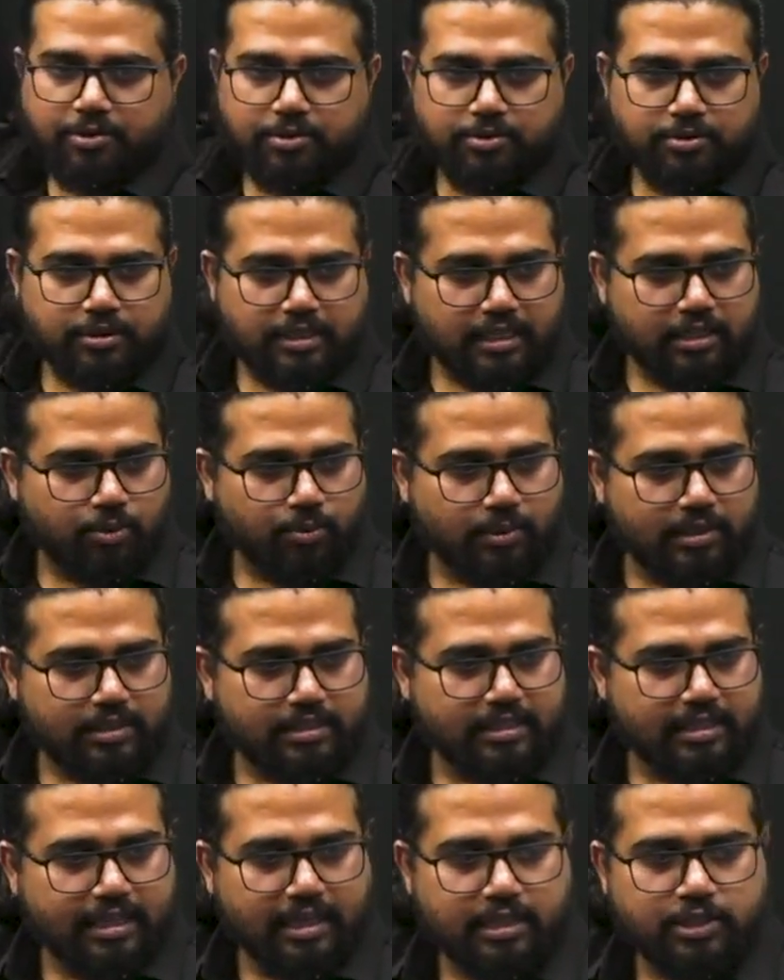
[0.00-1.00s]
to think one
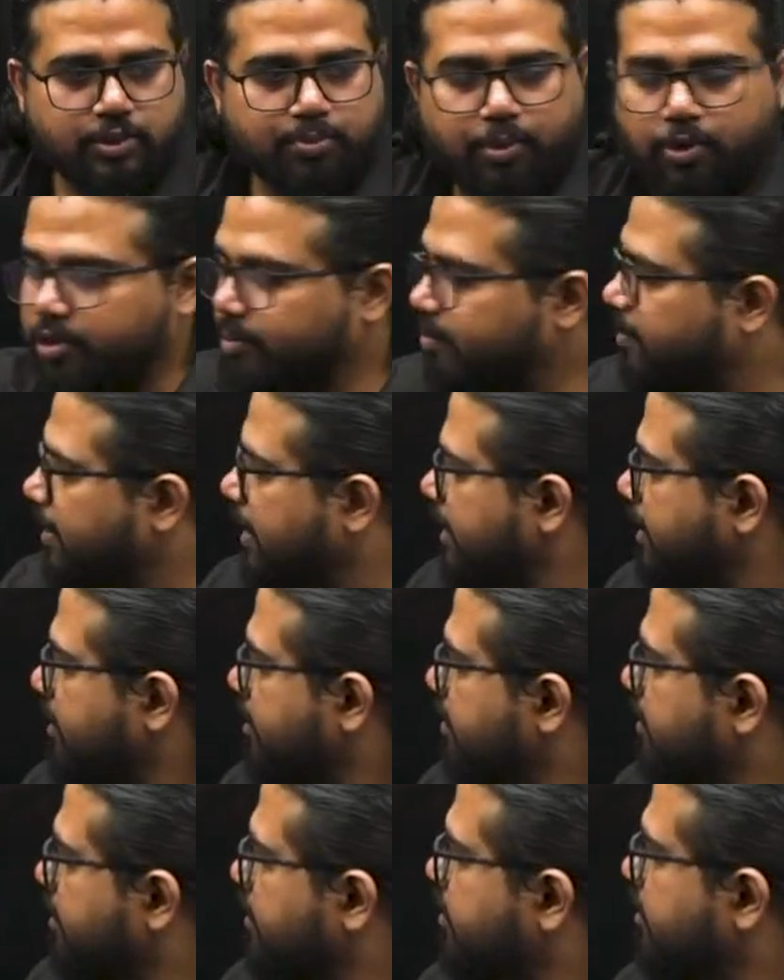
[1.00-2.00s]
thing: export by
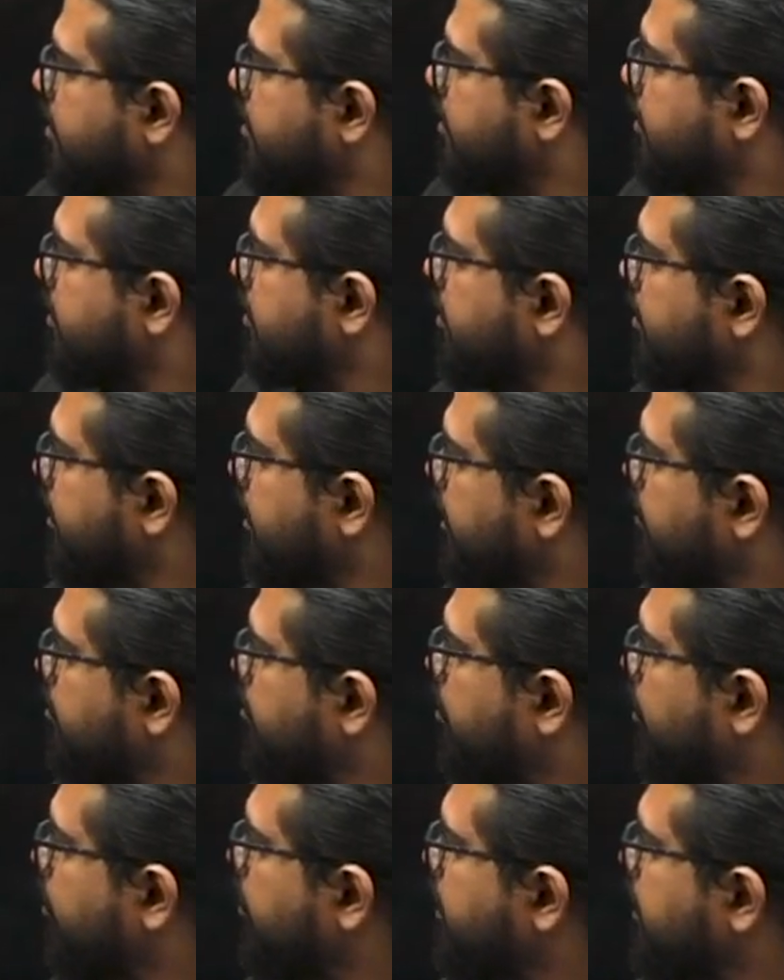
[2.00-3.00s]

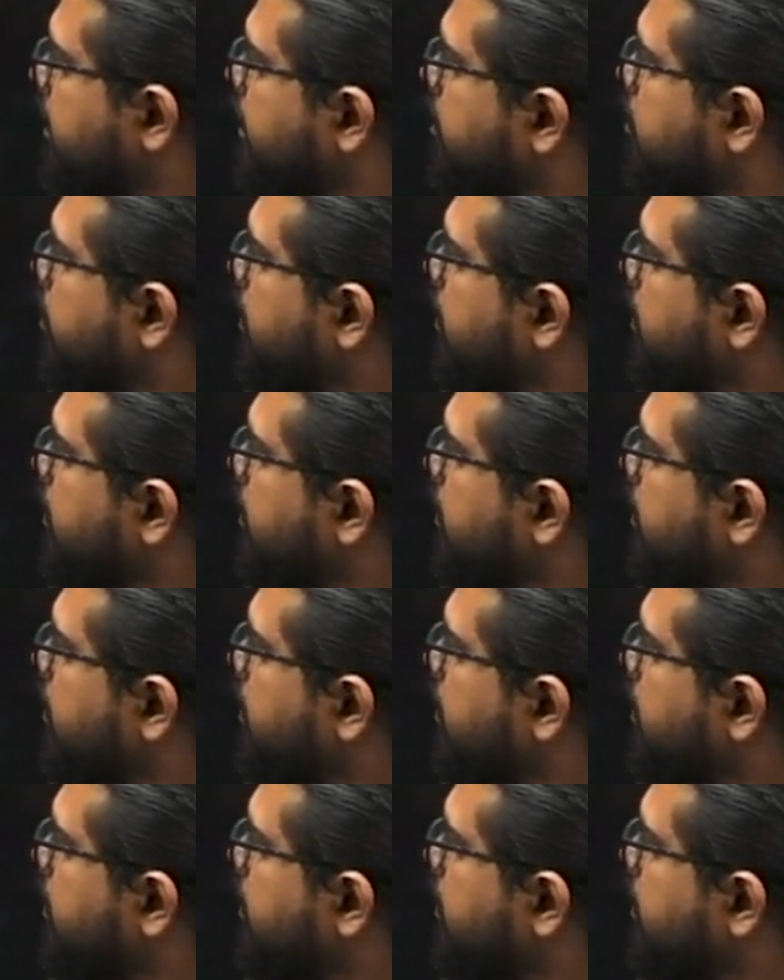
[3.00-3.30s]
import into